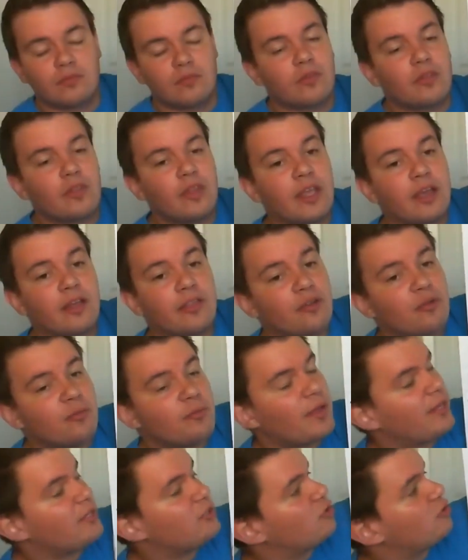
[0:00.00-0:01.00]
The other
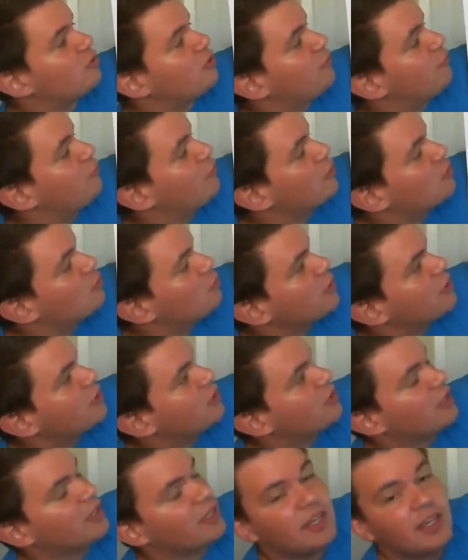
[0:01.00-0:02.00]
major difference we
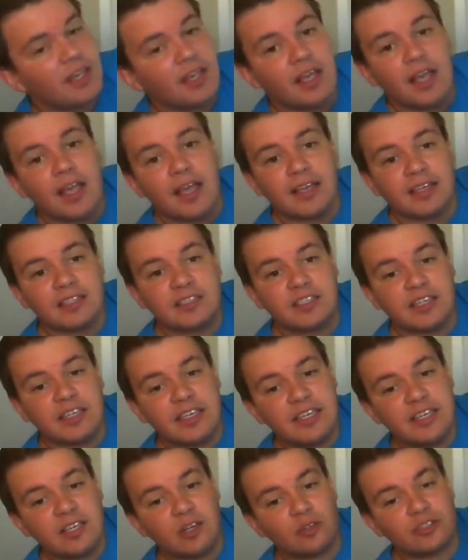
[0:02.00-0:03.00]
see is the
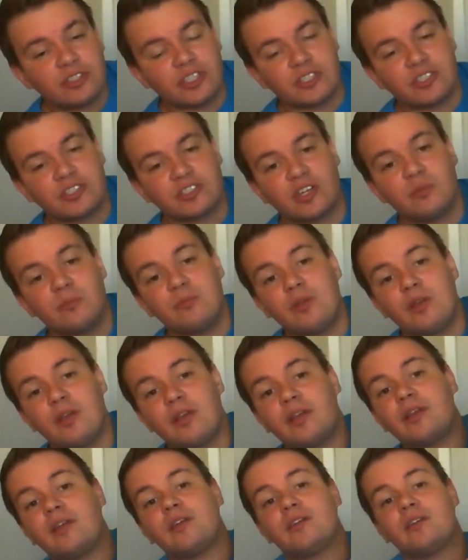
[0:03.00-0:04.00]
ecosystem
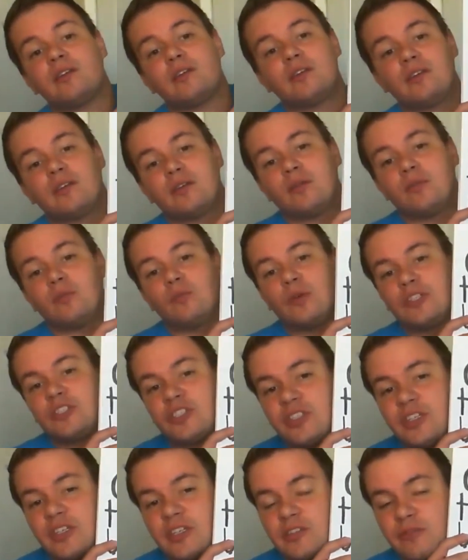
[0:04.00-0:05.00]
in
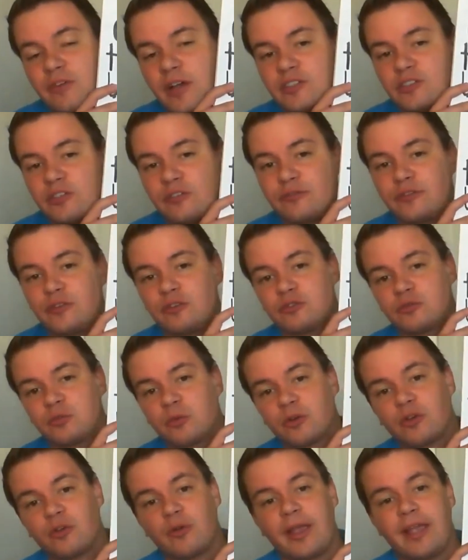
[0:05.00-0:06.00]
which these fossil fuels were
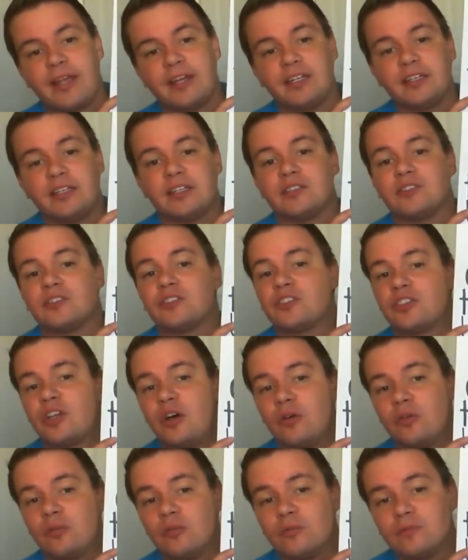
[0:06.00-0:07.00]
created in.
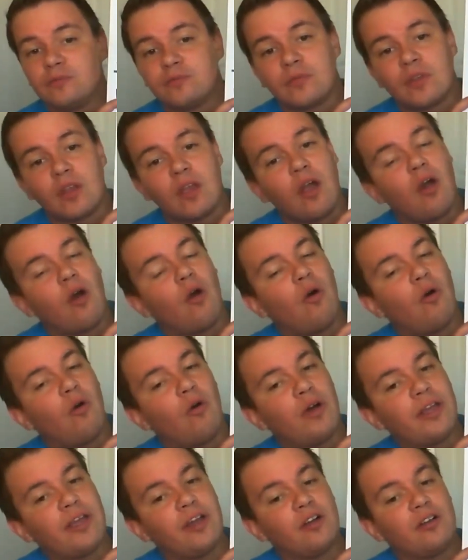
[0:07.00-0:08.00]
So,
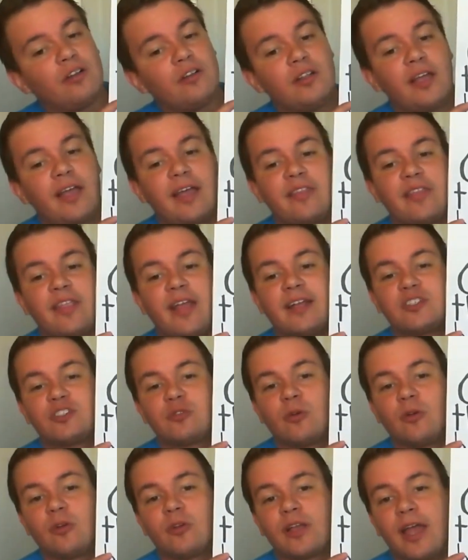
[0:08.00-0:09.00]
oil and
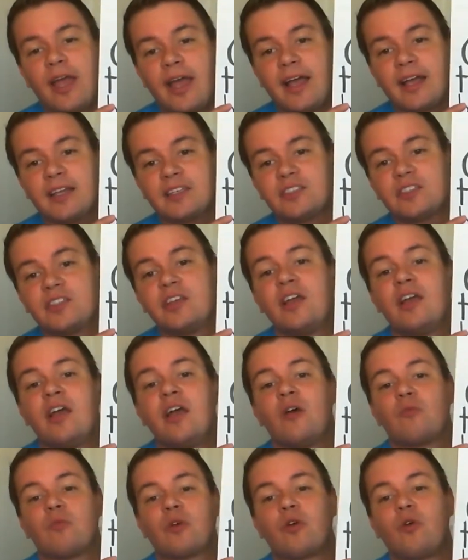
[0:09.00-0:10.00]
natural gas
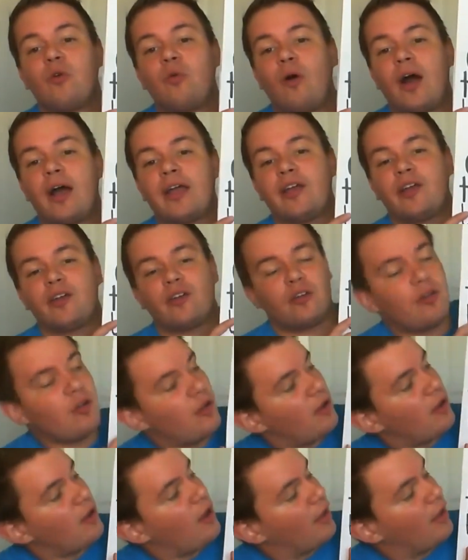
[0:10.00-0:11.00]
require
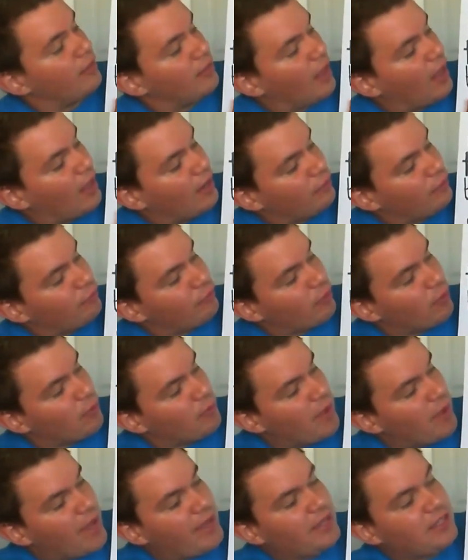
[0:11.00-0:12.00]
a lot of
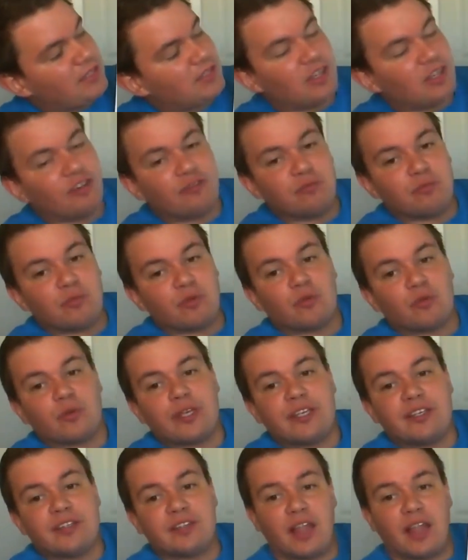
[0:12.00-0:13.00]
remains of
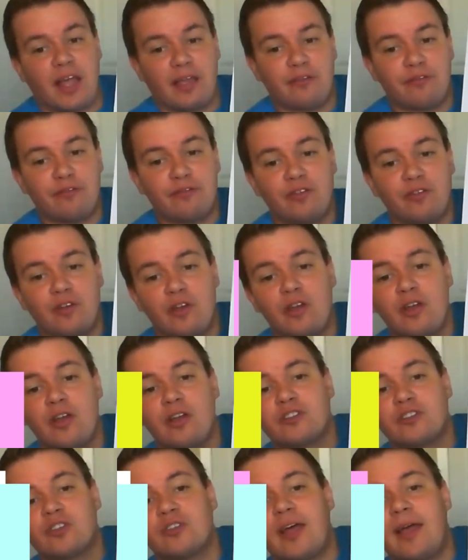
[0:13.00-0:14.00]
marine life.
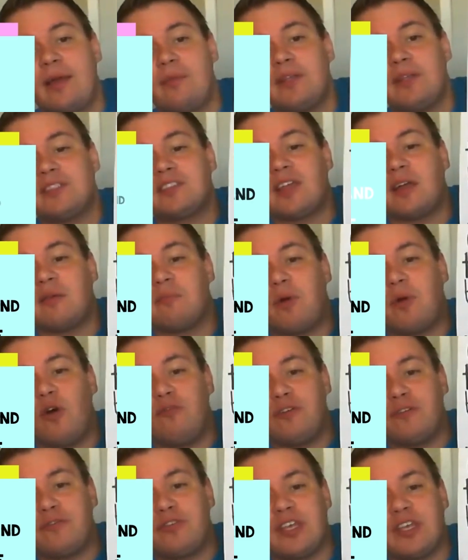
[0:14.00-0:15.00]
So that means that both
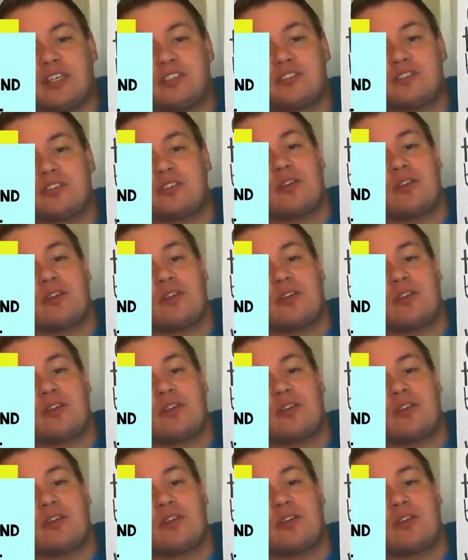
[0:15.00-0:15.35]
of these